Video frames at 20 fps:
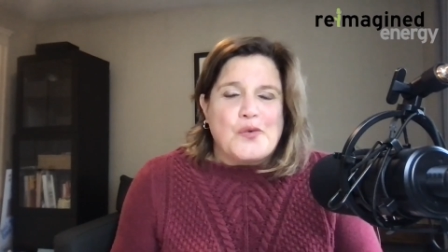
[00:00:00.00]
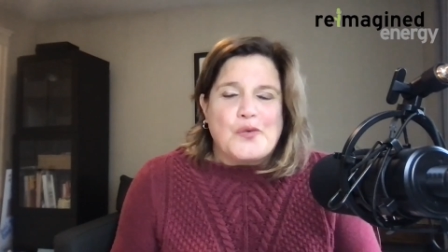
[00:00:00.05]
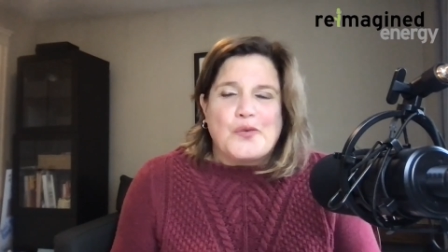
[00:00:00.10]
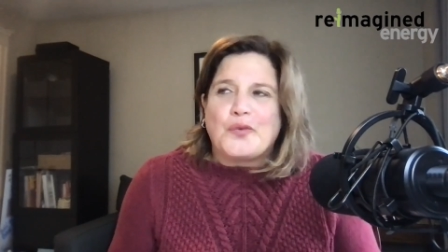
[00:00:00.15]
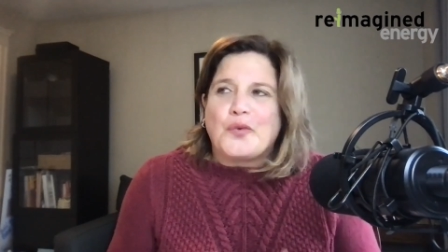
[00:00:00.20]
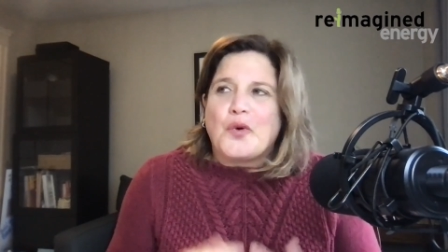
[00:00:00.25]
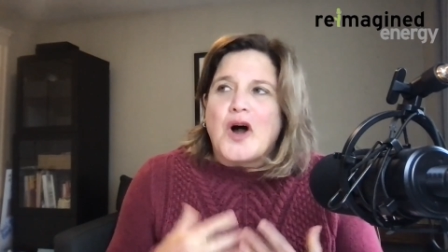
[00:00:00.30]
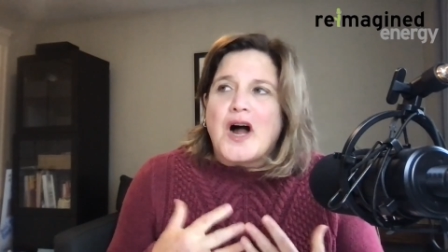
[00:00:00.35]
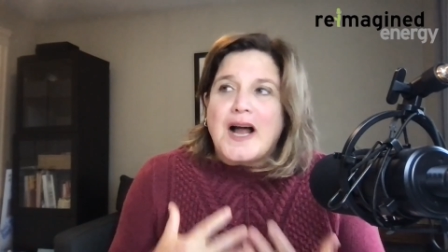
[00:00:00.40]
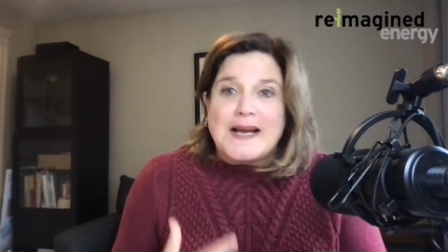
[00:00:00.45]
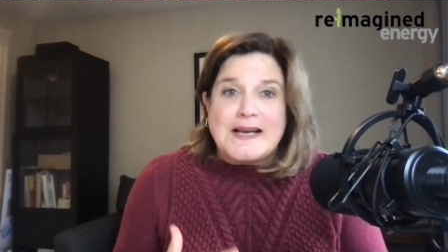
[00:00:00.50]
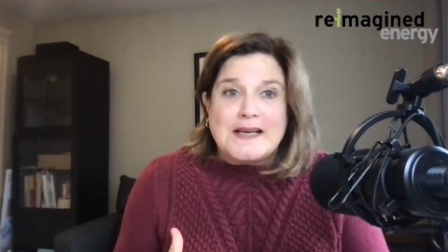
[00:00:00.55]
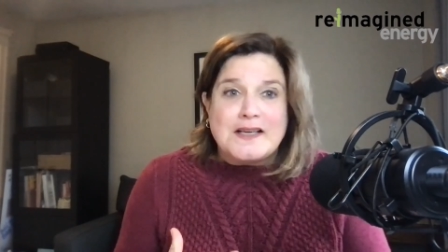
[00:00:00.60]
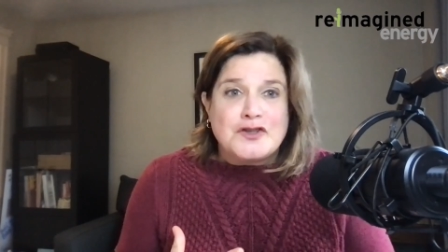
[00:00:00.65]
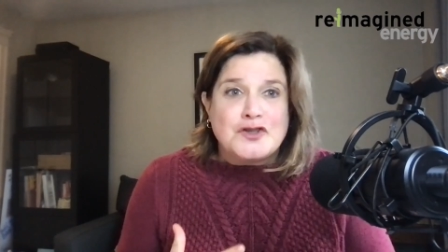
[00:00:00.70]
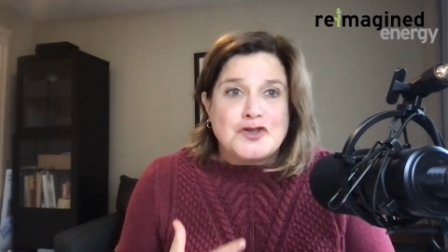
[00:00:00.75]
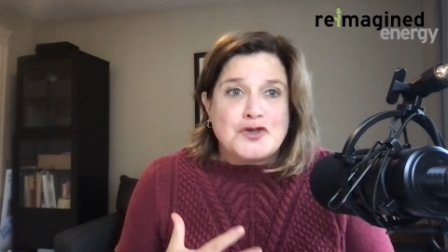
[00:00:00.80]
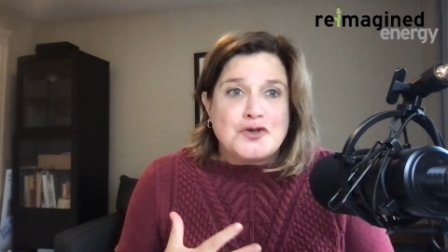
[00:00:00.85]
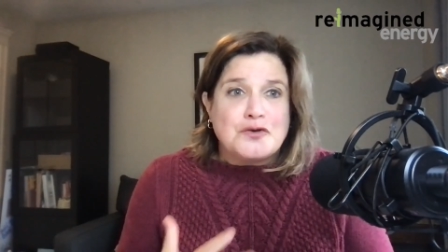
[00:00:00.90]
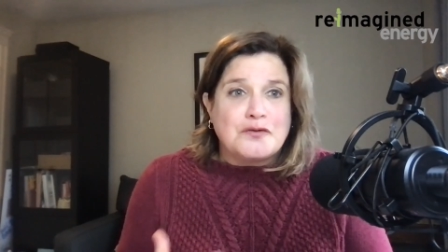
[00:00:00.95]
Why
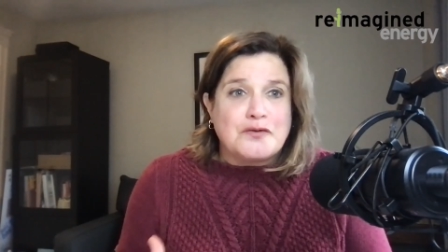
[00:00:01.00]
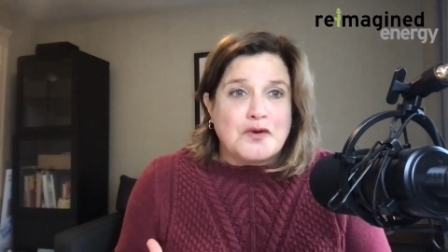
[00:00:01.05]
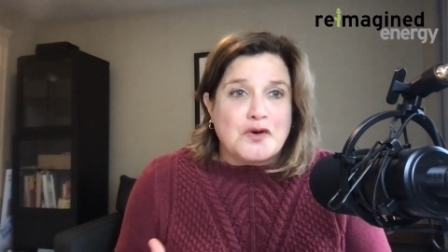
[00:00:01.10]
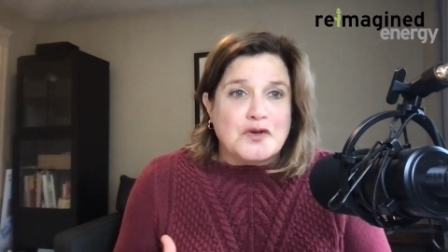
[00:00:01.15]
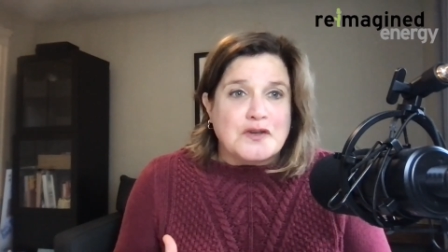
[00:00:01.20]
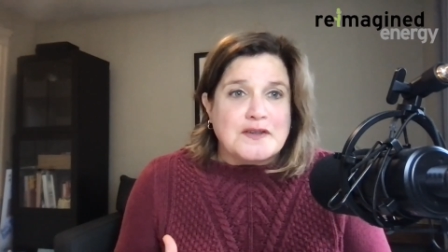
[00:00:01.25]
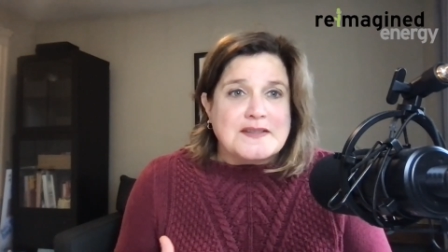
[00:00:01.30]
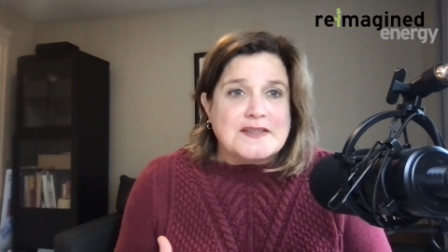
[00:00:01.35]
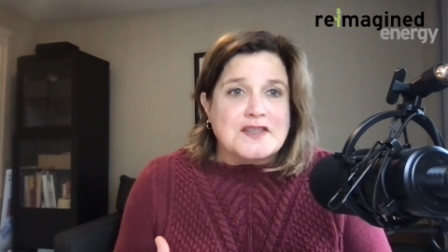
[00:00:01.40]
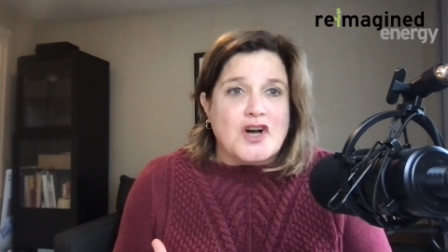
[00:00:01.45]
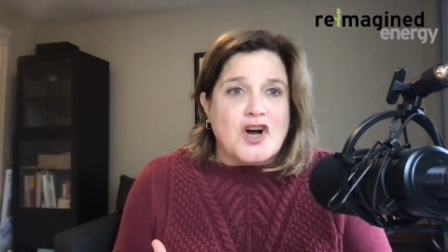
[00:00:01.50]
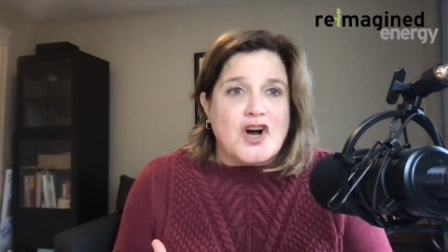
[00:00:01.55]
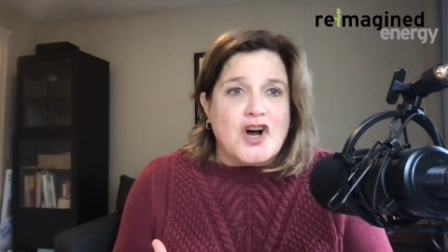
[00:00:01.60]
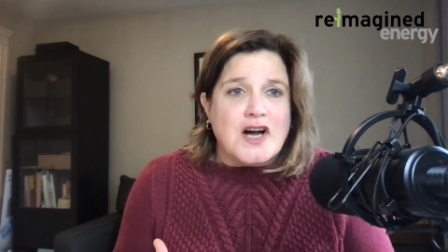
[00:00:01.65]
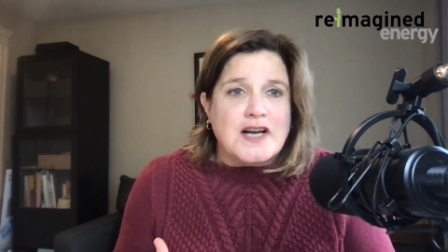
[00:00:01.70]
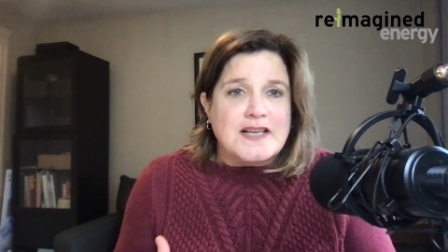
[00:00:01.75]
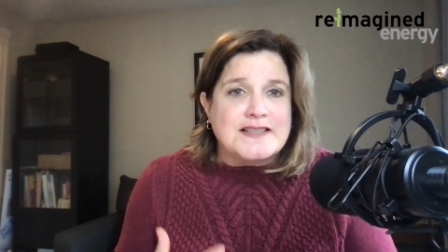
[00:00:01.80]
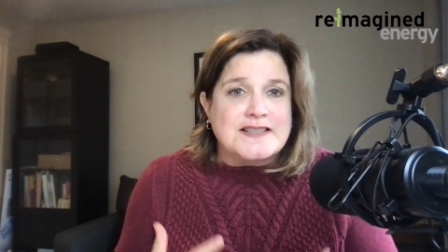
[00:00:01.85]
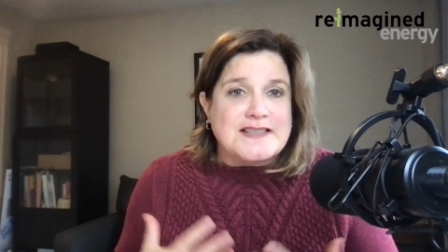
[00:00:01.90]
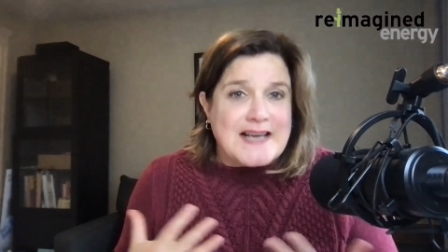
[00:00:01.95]
do you focus
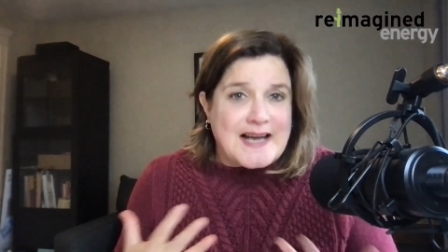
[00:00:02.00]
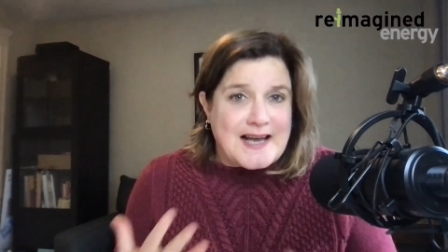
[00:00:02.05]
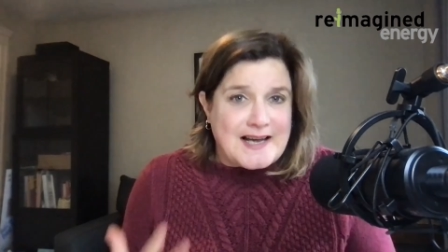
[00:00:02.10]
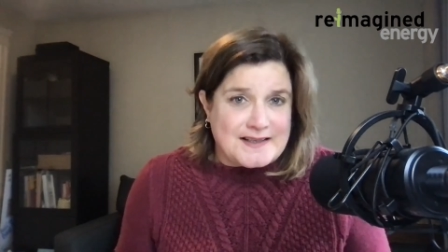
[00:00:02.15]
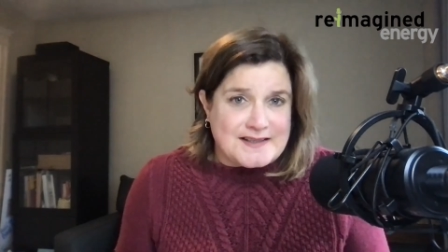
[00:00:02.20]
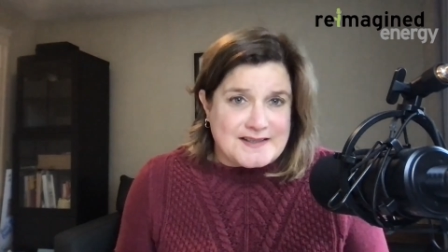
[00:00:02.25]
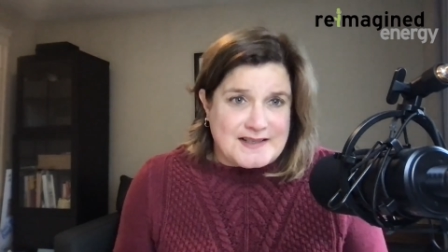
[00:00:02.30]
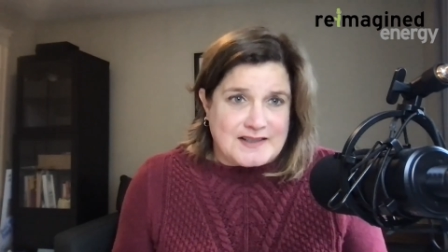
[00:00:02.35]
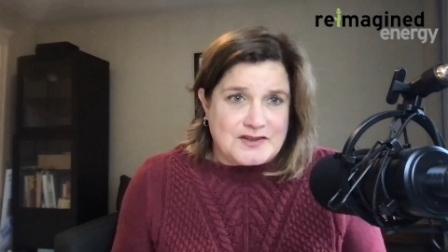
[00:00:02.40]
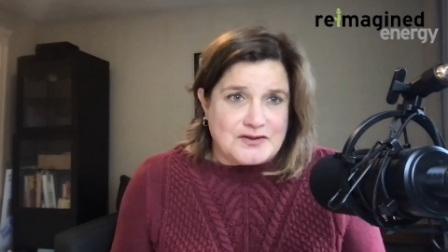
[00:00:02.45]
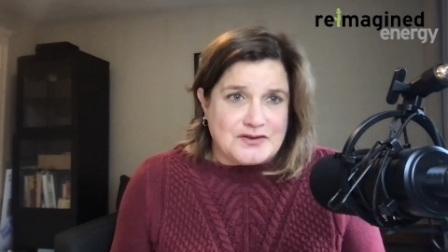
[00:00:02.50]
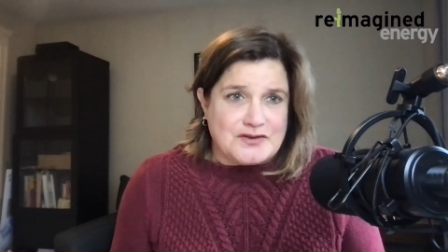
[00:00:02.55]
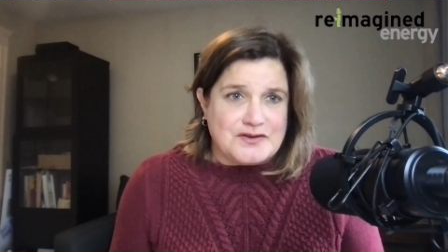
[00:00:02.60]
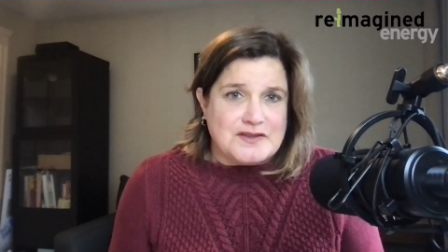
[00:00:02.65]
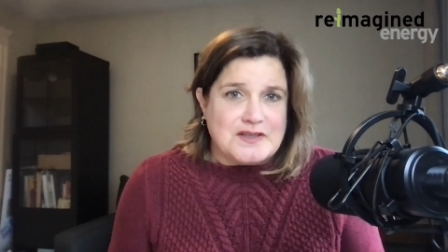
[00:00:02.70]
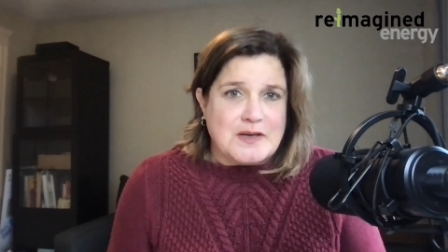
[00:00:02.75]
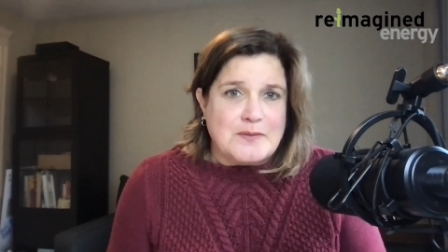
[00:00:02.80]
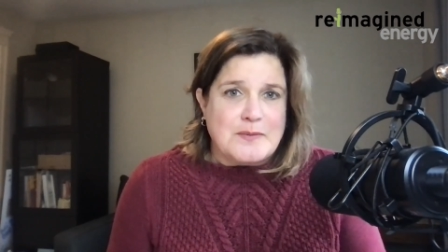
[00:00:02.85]
on data centers?